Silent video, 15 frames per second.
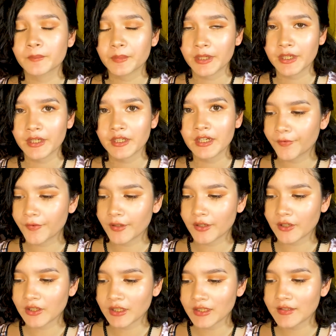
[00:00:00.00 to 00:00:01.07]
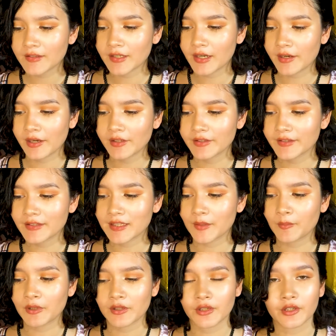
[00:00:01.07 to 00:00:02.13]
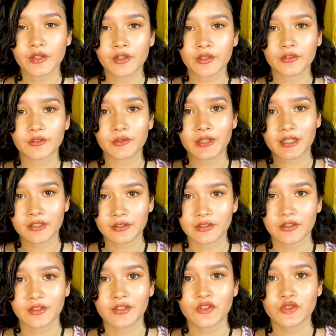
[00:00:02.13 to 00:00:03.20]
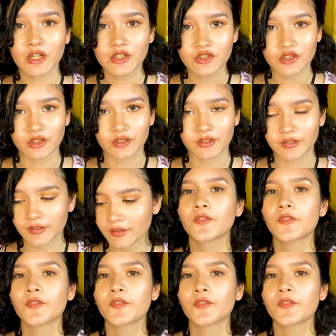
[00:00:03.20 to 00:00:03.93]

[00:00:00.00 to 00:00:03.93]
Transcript: part, focus on similar curricular structures.